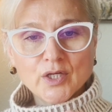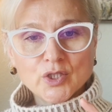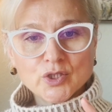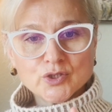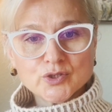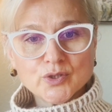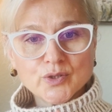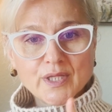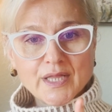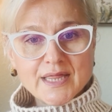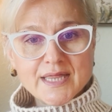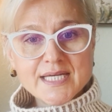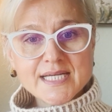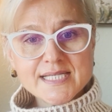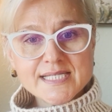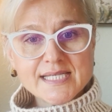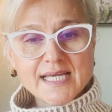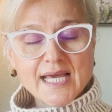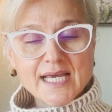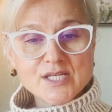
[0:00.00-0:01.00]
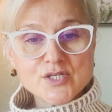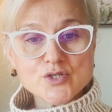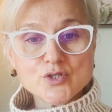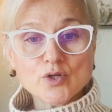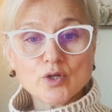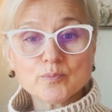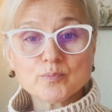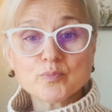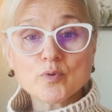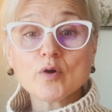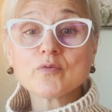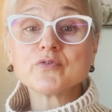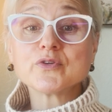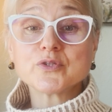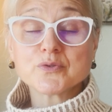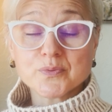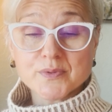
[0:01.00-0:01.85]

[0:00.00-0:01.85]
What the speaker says: So in this case, nonprofit